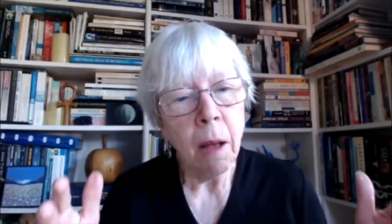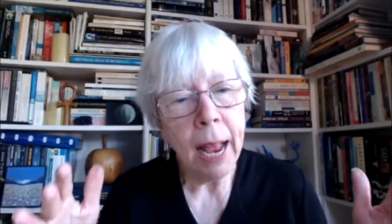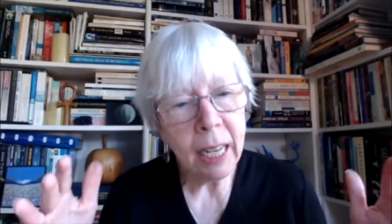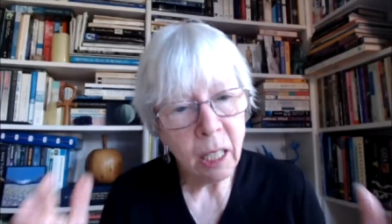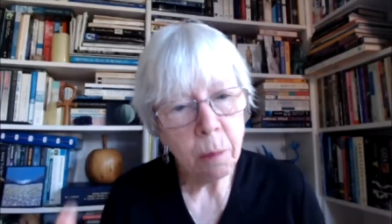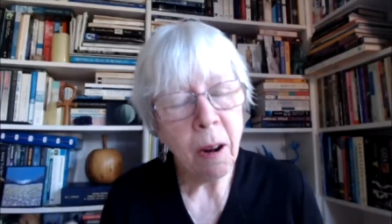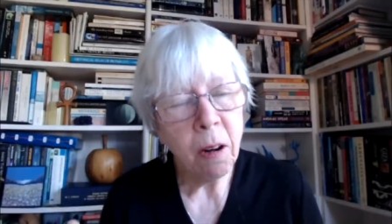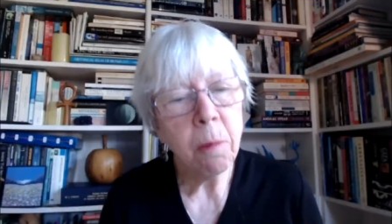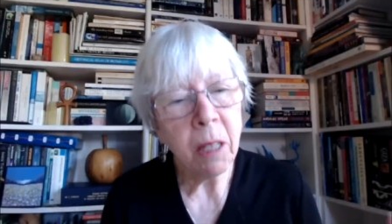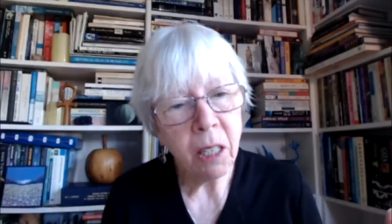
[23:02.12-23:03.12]

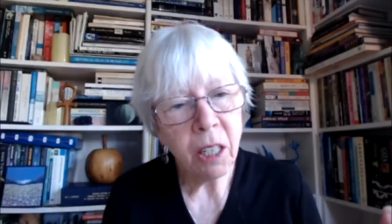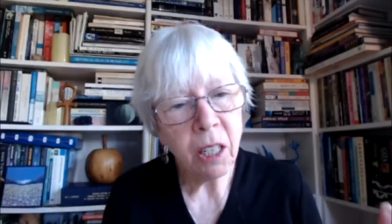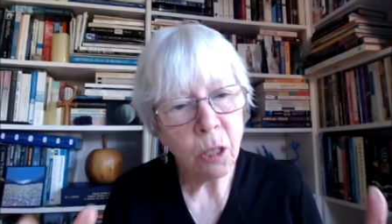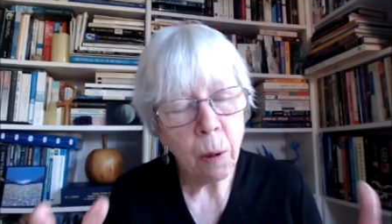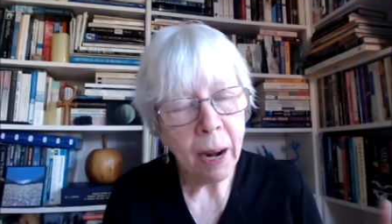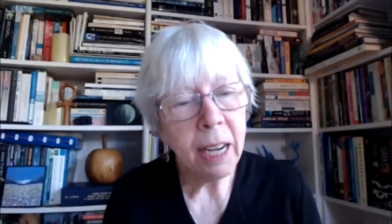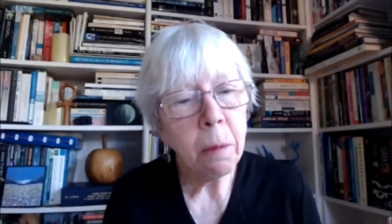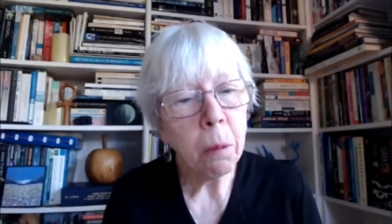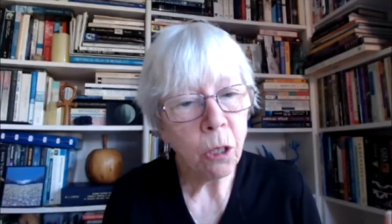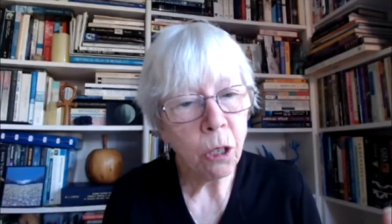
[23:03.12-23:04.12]
experimenters were able to